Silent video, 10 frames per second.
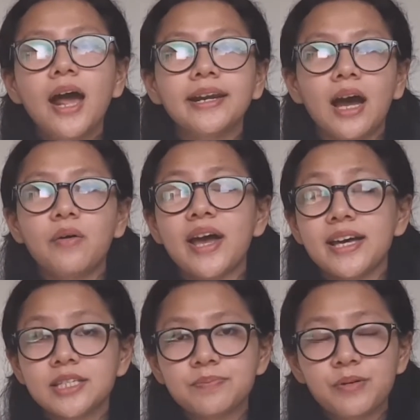Now,
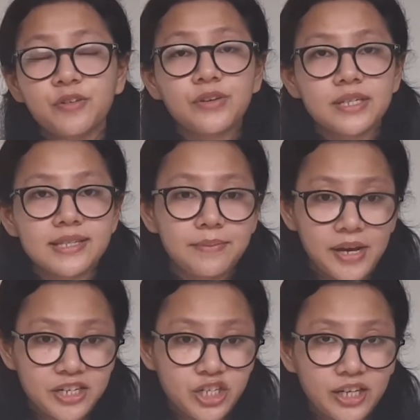as previously
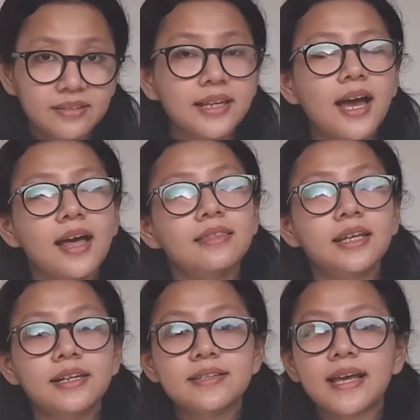mentioned,
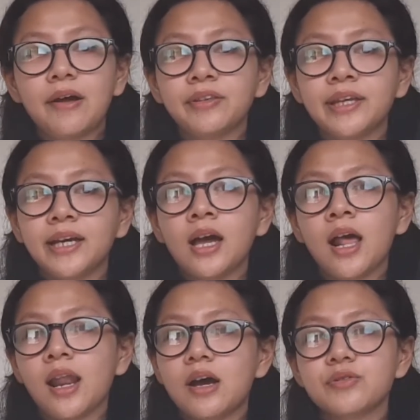the discounting
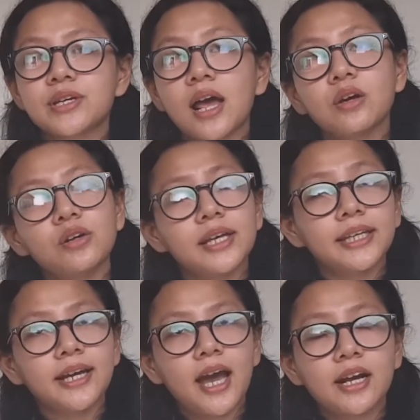allows
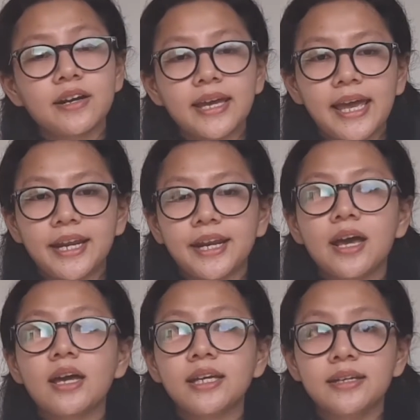calculating aggregated
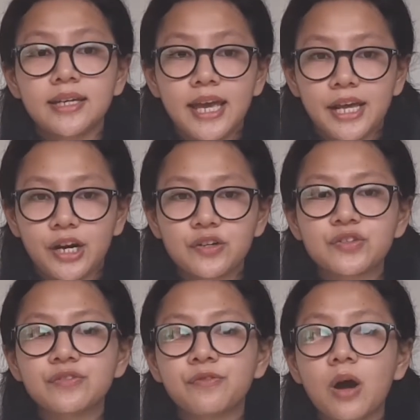
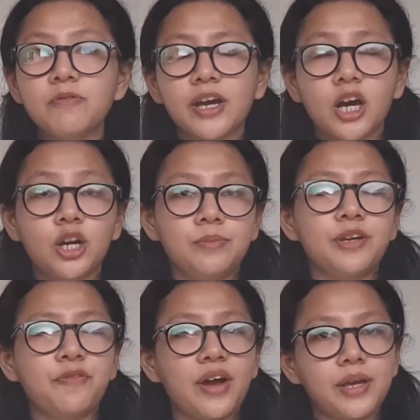indicators of
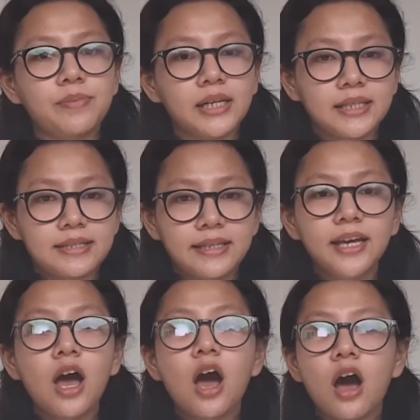economic
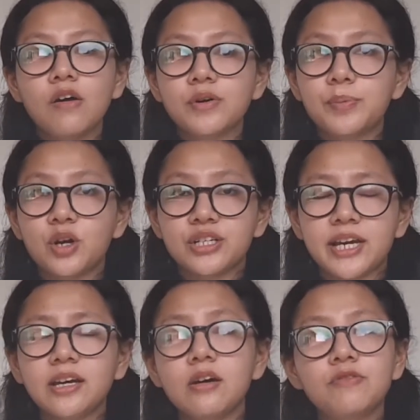viability of a
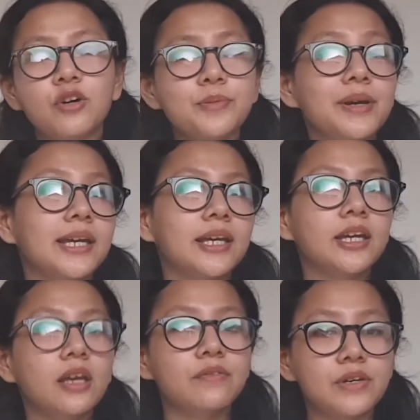project for
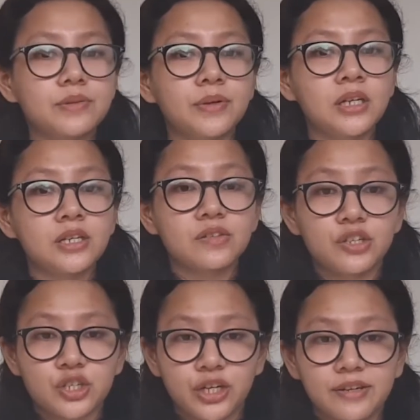making investment
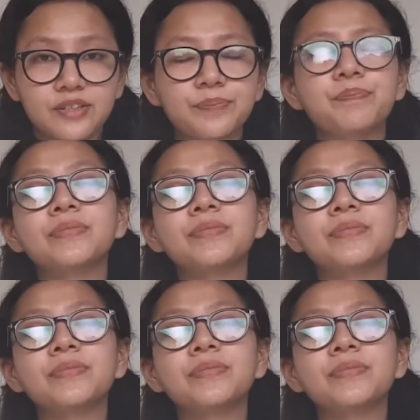decisions.